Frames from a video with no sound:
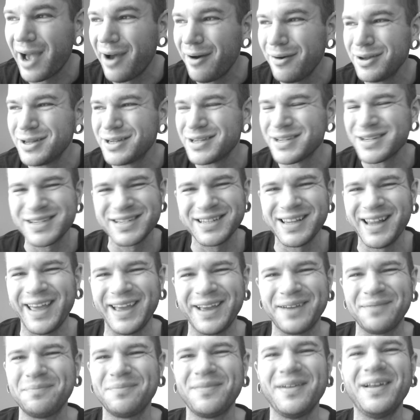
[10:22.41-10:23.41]
I was just
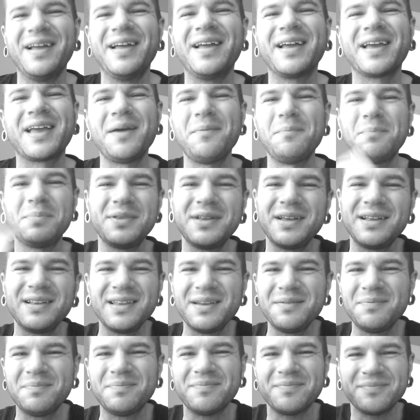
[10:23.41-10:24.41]
like
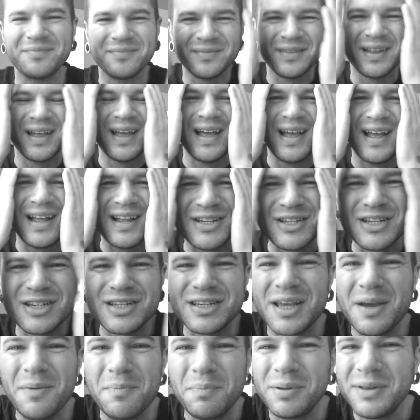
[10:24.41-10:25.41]
completely,
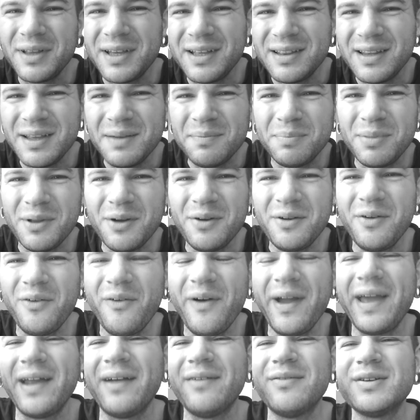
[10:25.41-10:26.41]
just completely blown
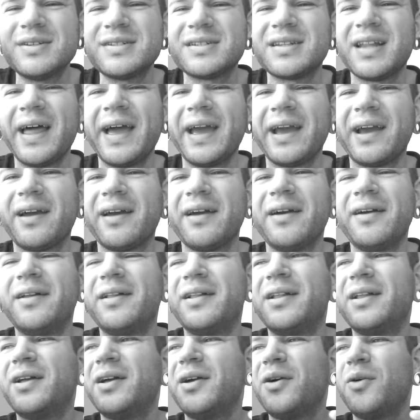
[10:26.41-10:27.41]
away. And it was like,
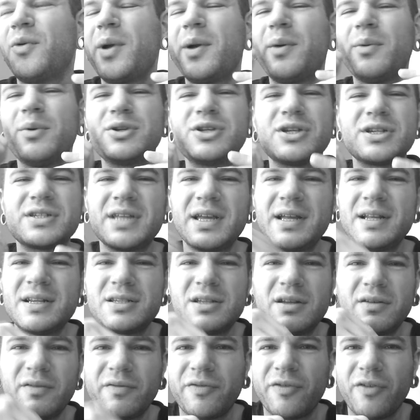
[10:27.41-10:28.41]
we were just
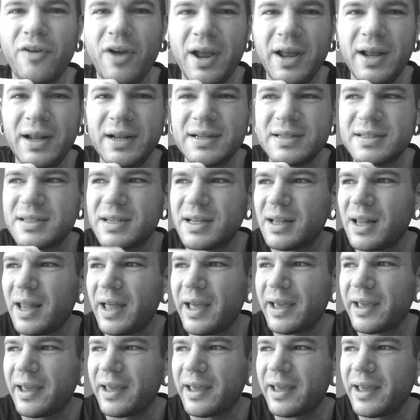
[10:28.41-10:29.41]
instant friends. And
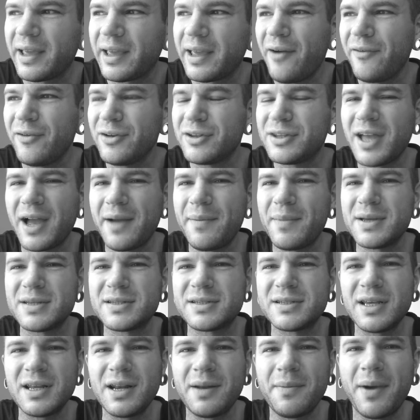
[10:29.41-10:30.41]
like, you know, every time I
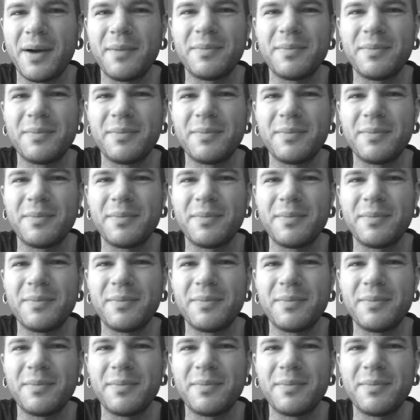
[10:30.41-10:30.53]
seen him,